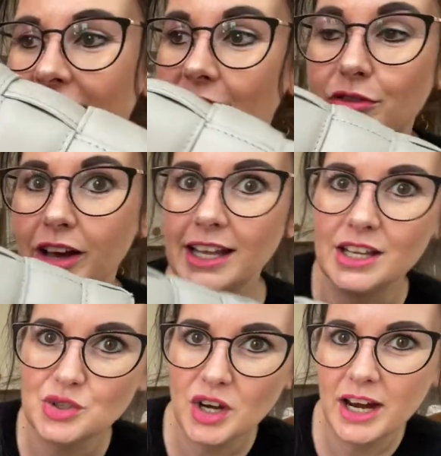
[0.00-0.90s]
In fact,
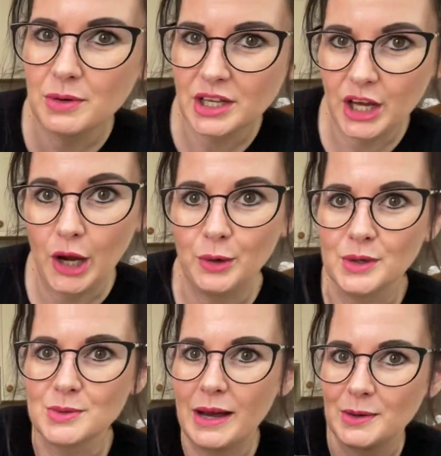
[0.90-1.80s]
let's try it with a coat
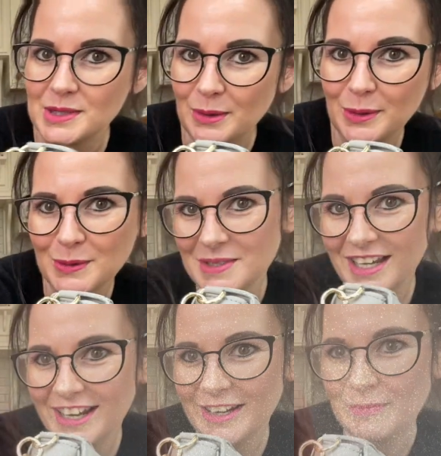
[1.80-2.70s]
as well, see what it looks
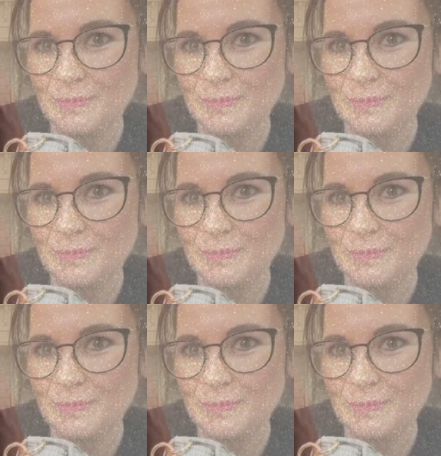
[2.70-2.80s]
like.